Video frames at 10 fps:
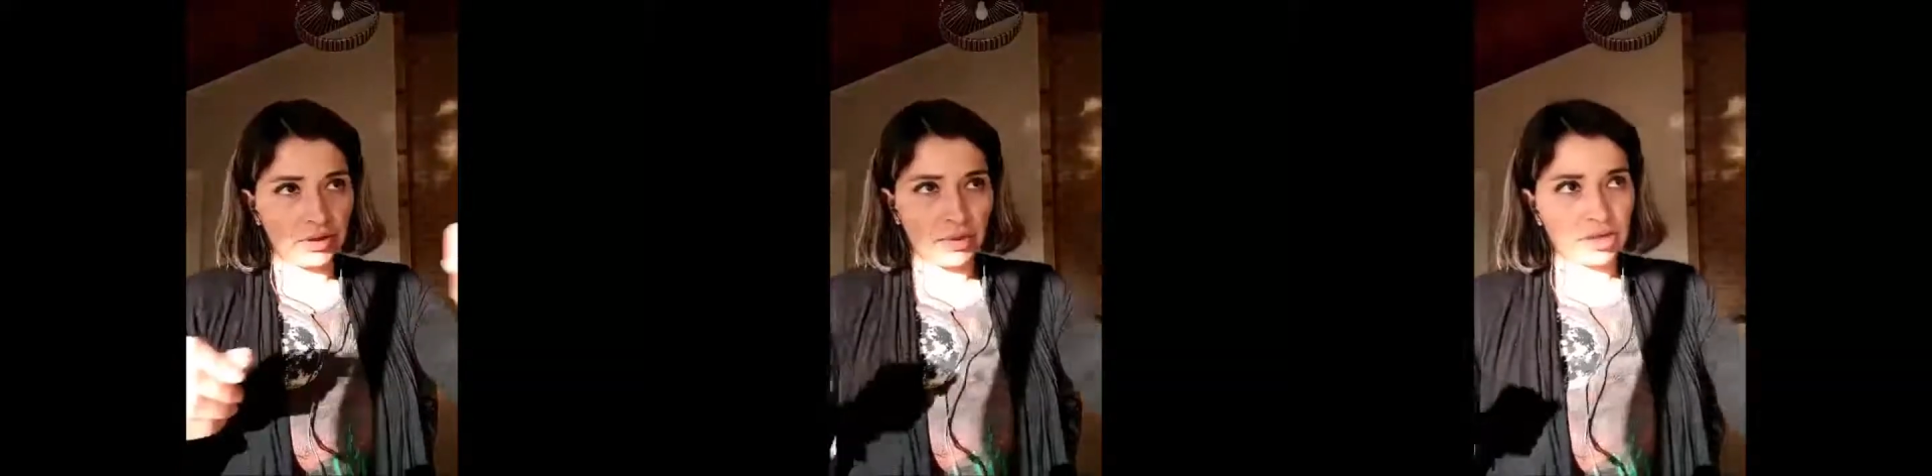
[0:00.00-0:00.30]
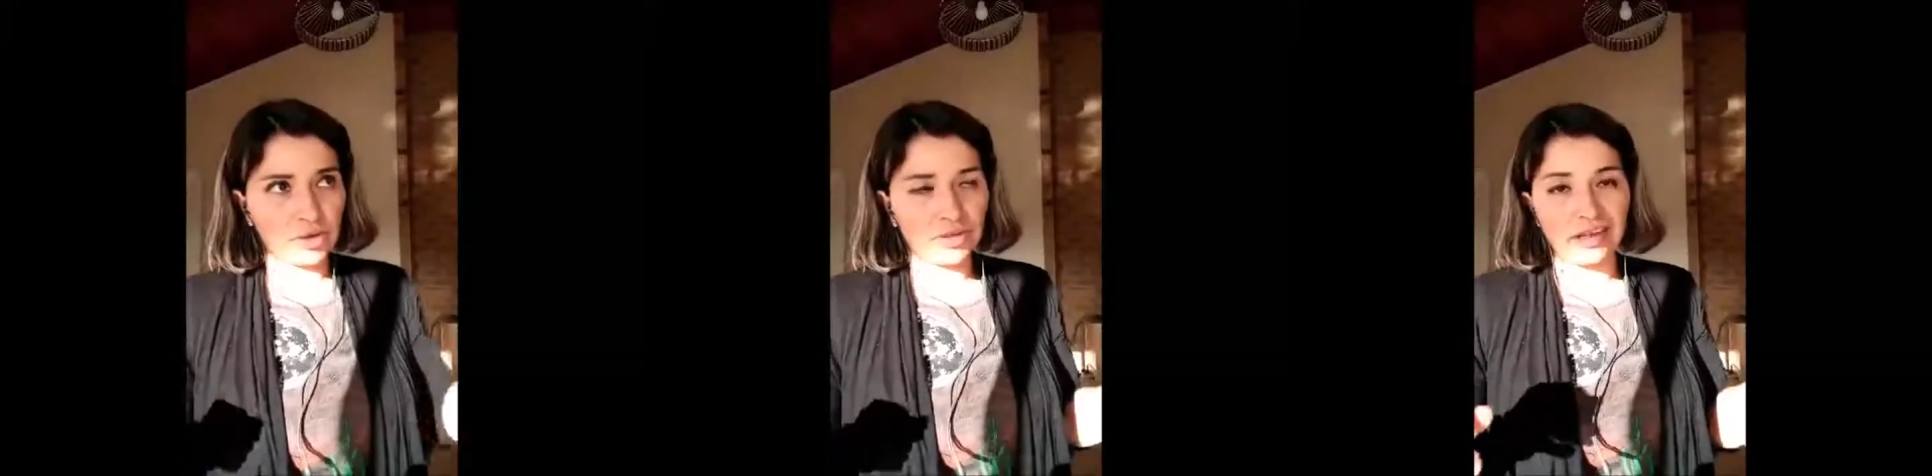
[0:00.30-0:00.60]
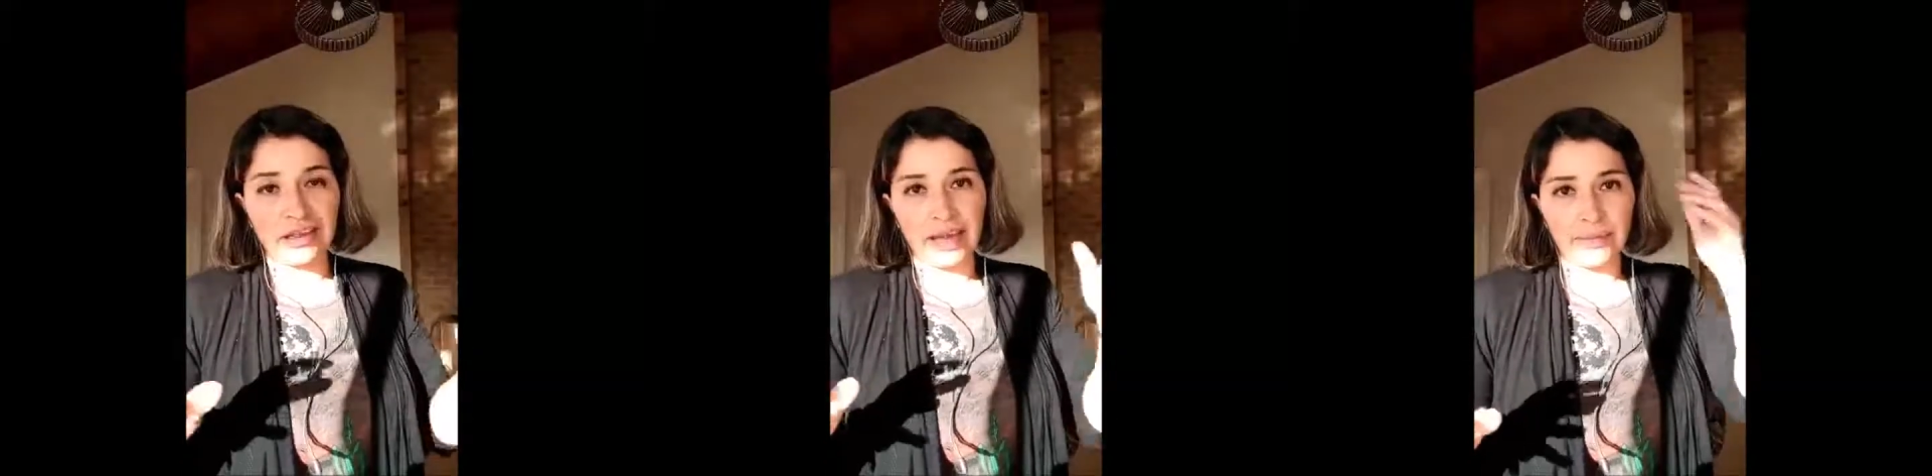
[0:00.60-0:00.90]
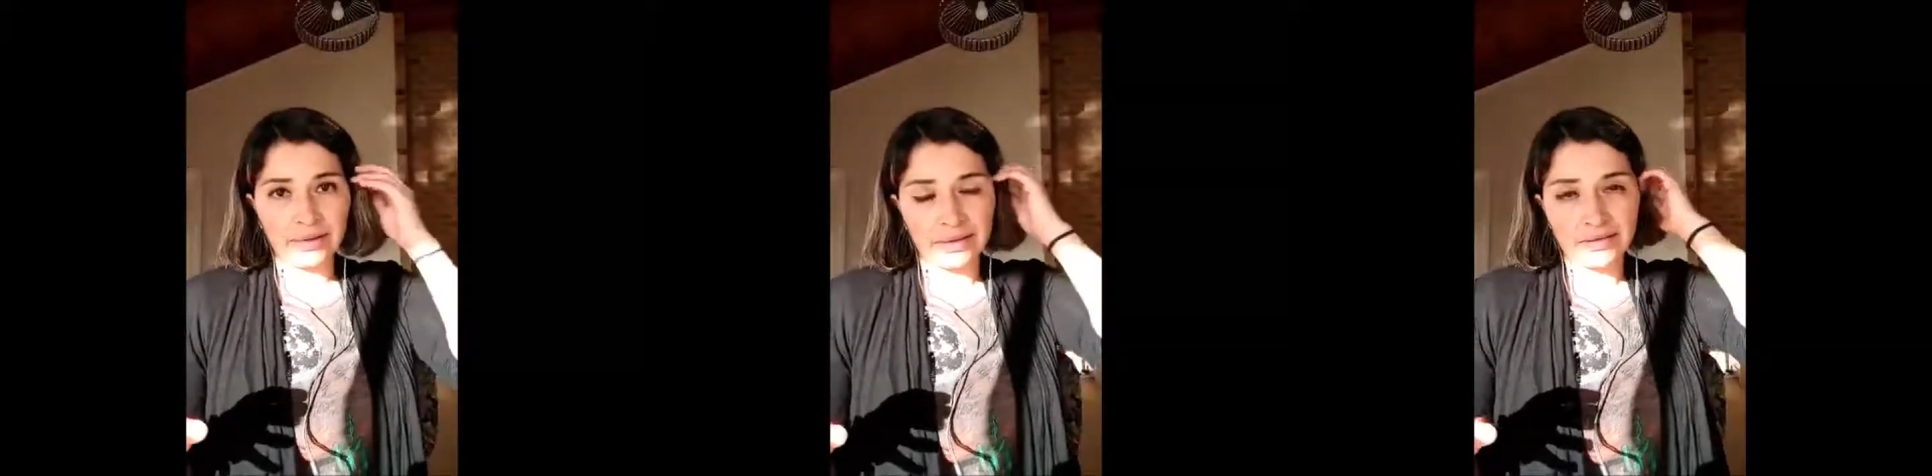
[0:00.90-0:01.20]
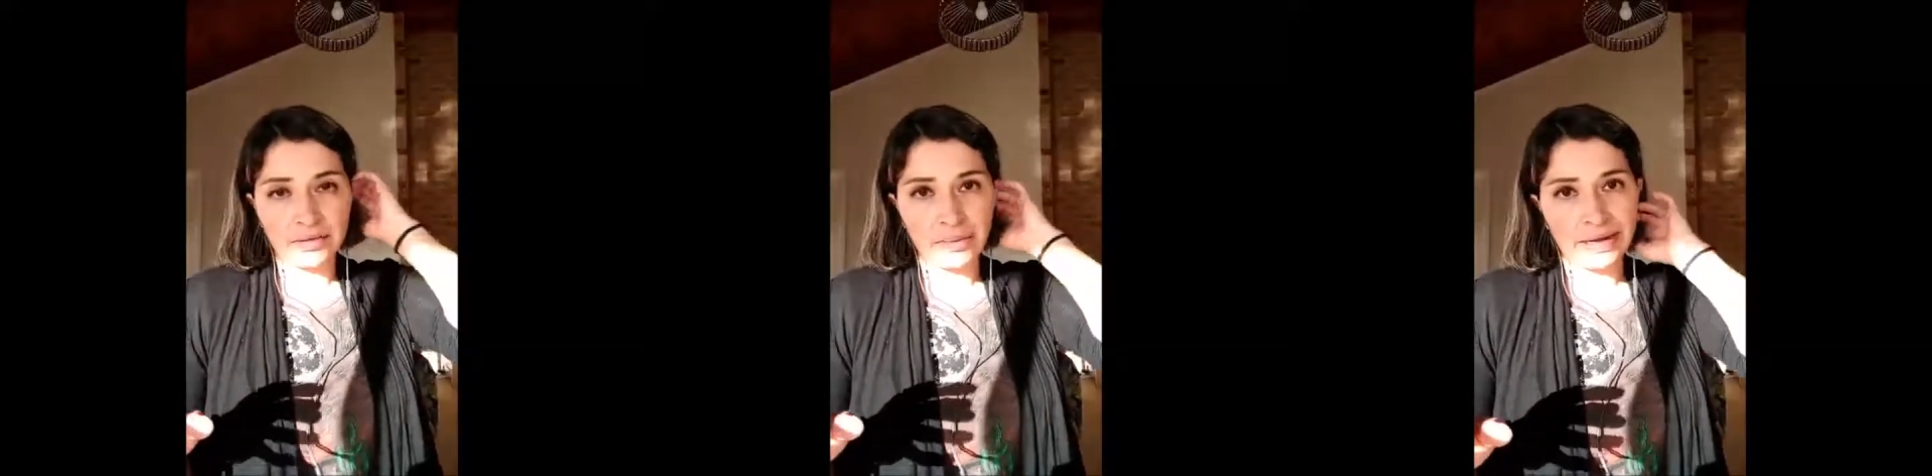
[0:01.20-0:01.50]
was just the table that
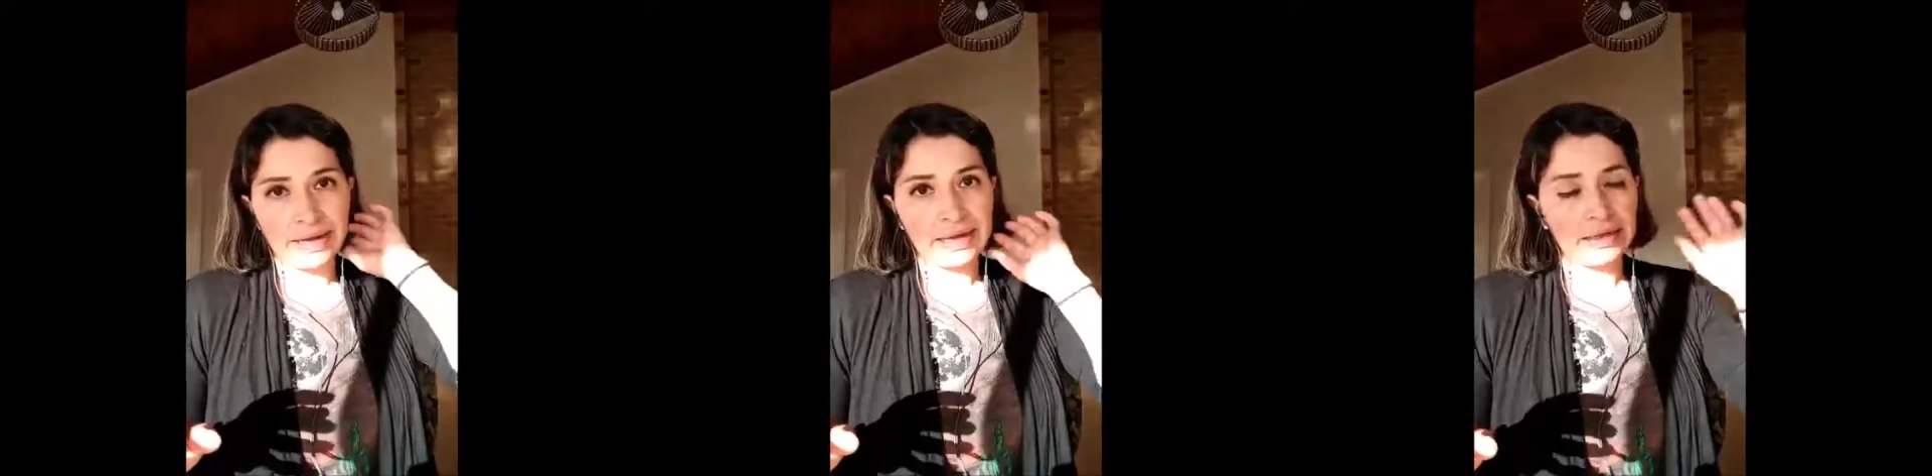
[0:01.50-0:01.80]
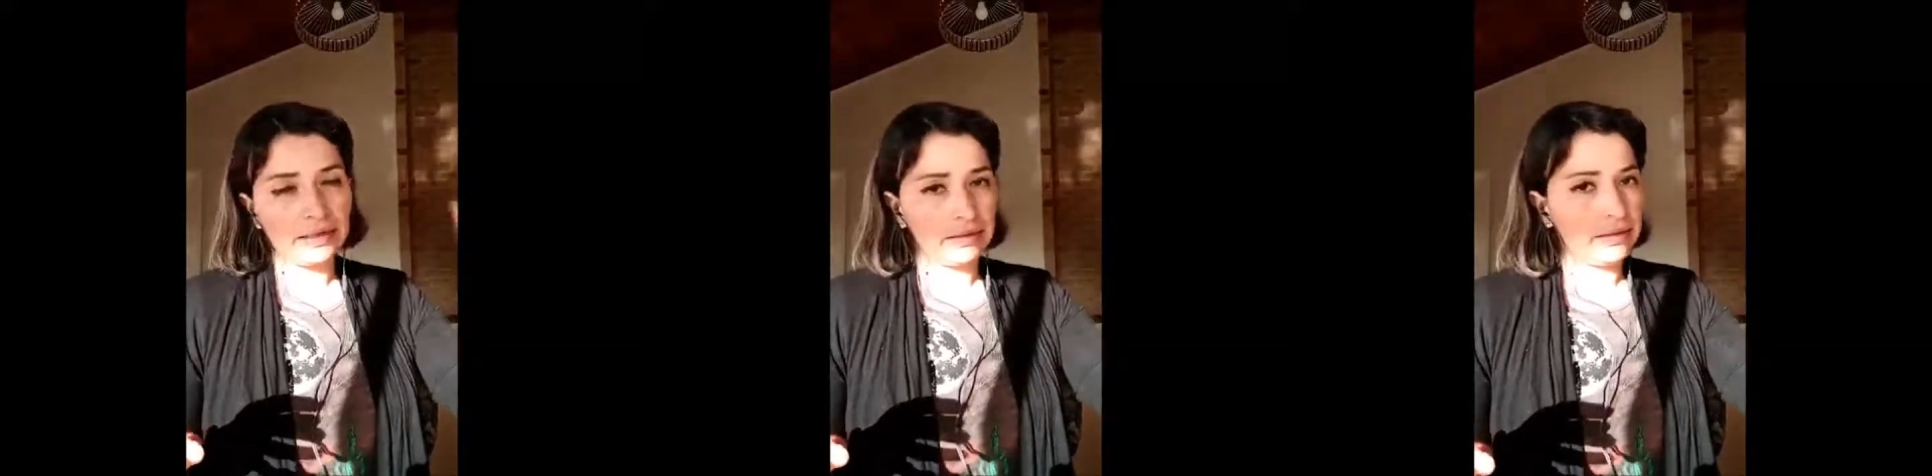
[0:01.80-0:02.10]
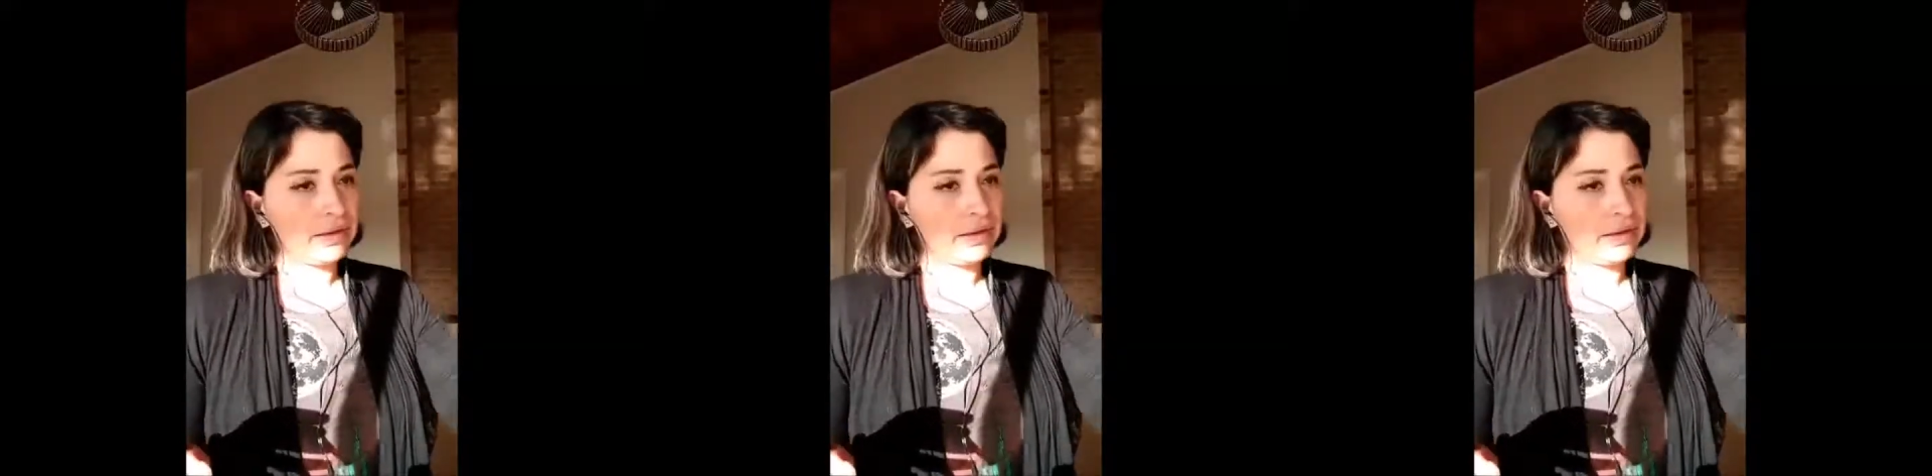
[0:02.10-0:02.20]
someone had in